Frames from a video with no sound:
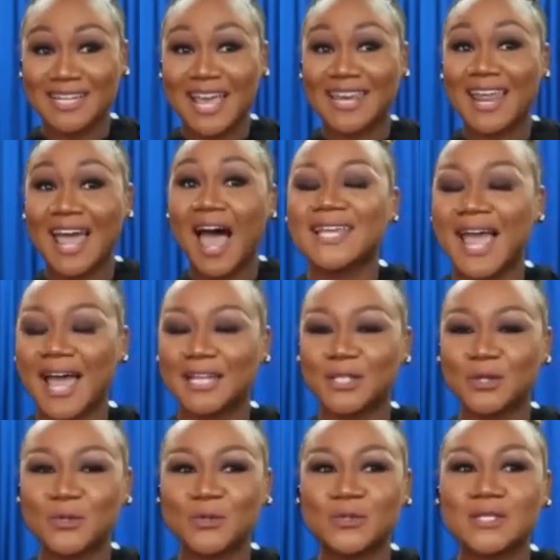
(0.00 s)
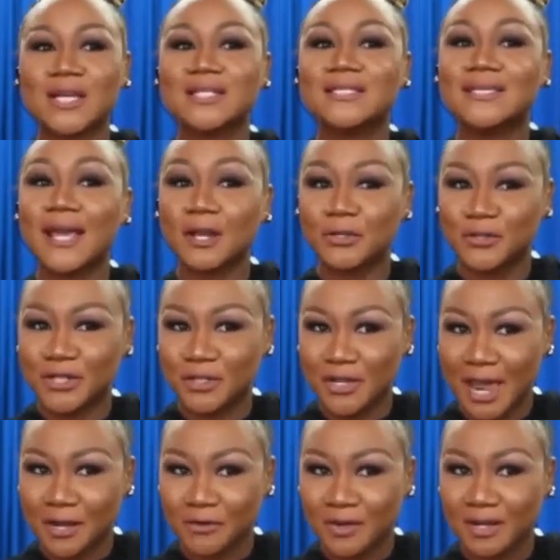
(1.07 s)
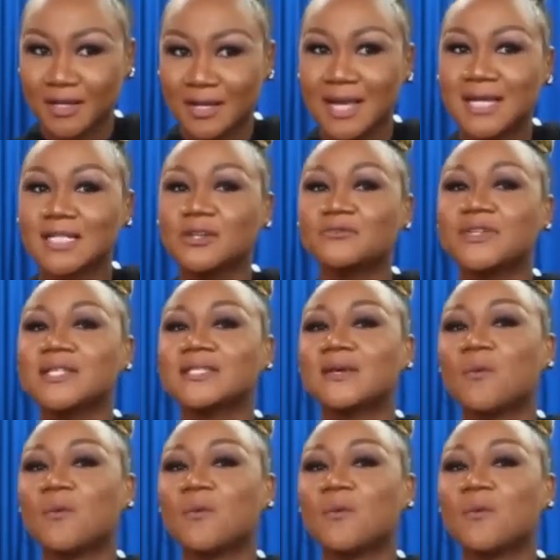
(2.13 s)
and I invite CANTO's Secretary General,